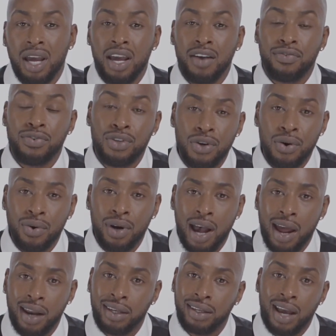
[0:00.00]
And if you don't
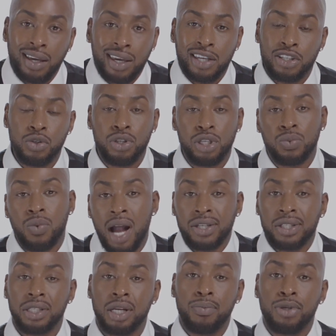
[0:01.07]
got it, I guess you just
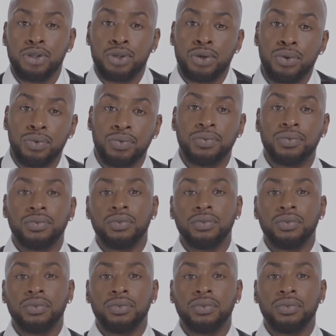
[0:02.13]
watching #2.